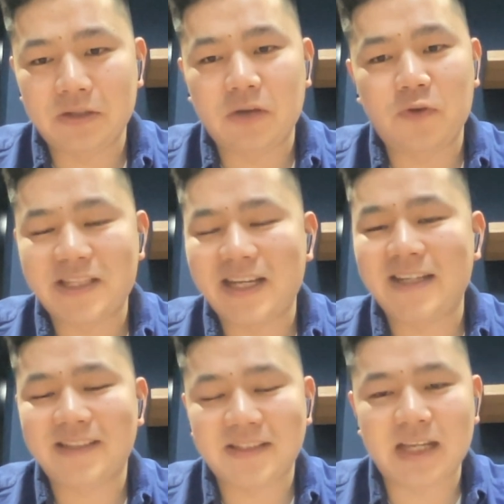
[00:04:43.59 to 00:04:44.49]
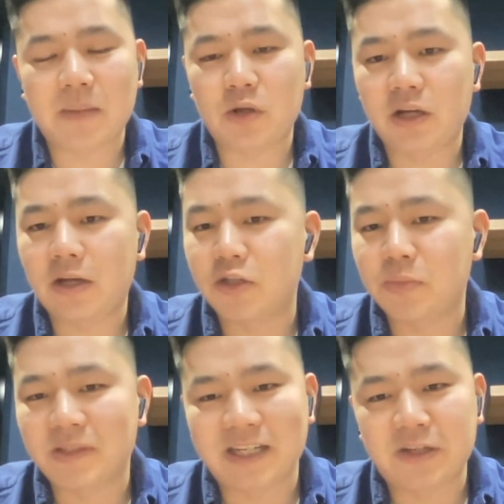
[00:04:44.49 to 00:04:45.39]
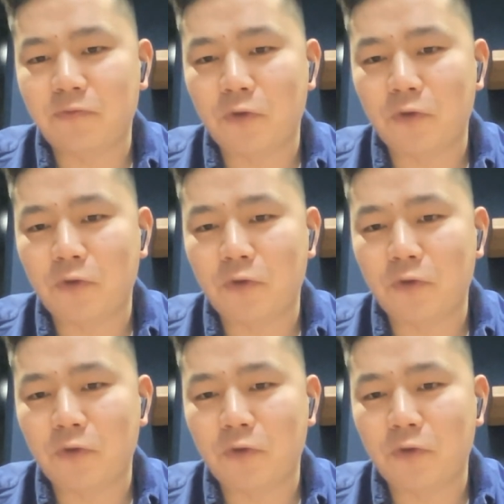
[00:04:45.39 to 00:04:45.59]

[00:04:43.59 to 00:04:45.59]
So if we take this Nebula Cosmos Laser